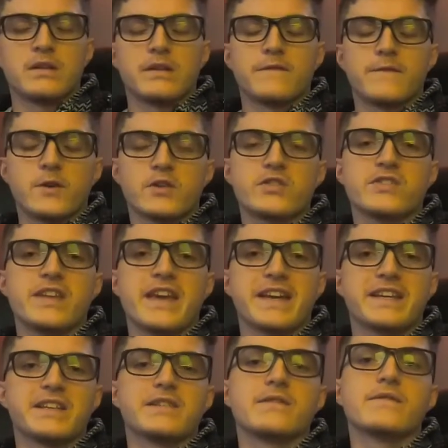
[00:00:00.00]
The first
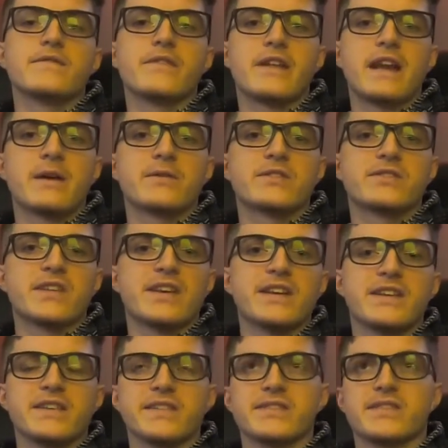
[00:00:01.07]
negative that I would say
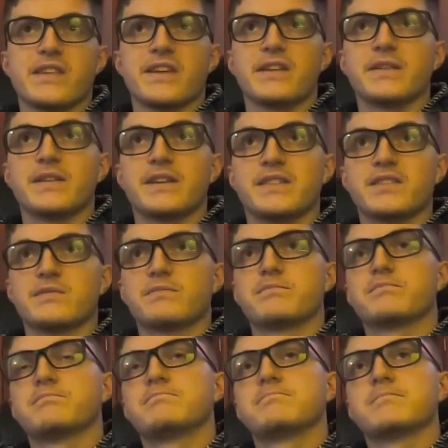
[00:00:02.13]
is that it's
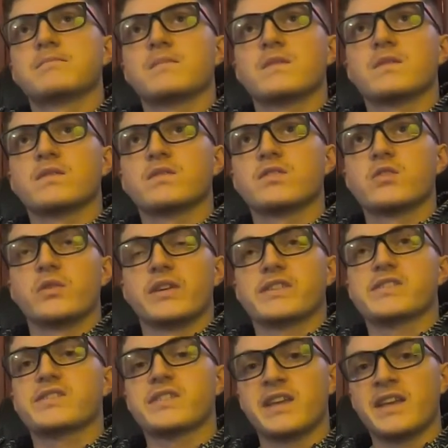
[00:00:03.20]
to an
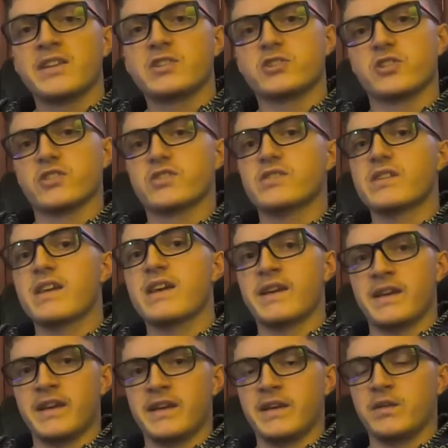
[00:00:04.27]
extent just
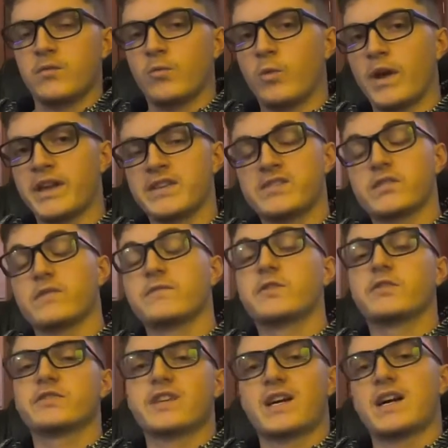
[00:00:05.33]
a waste of
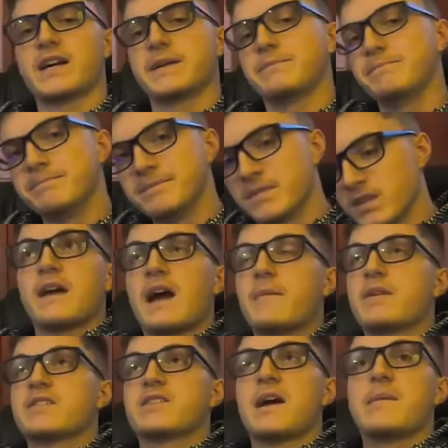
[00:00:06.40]
your time. How
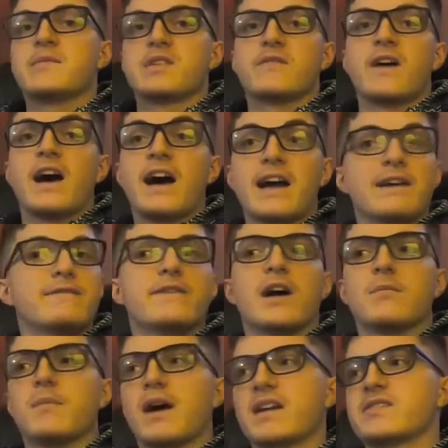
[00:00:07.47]
many times have I
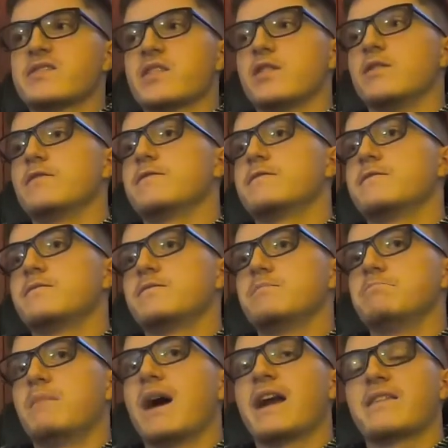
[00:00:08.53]
found myself
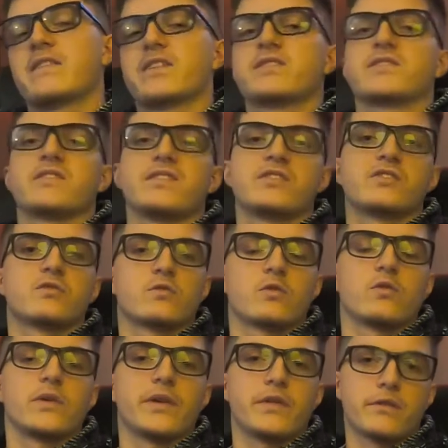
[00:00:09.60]
mindlessly
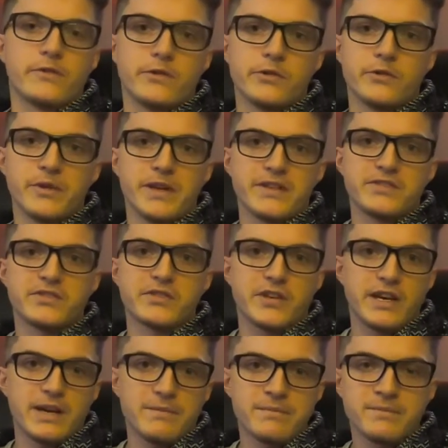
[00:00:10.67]
scrolling through
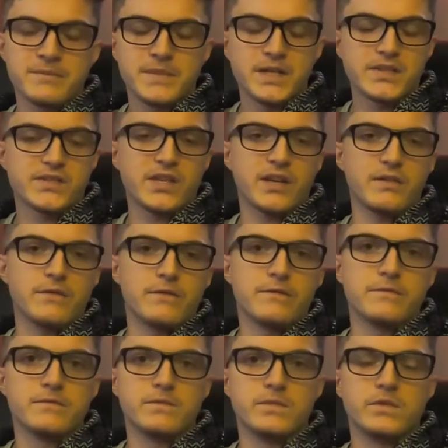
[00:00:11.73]
Instagram instead of
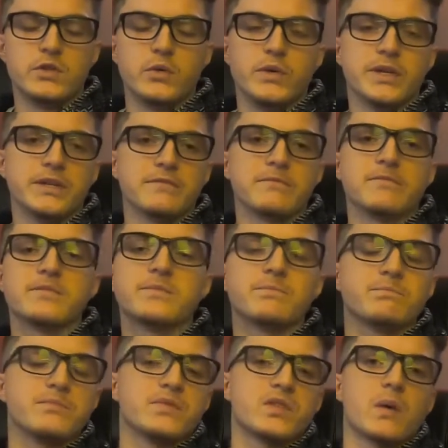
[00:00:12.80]
doing
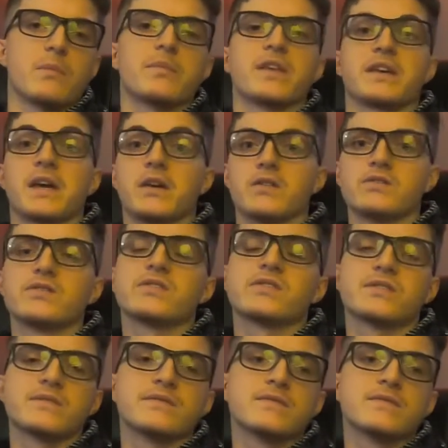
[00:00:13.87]
something else?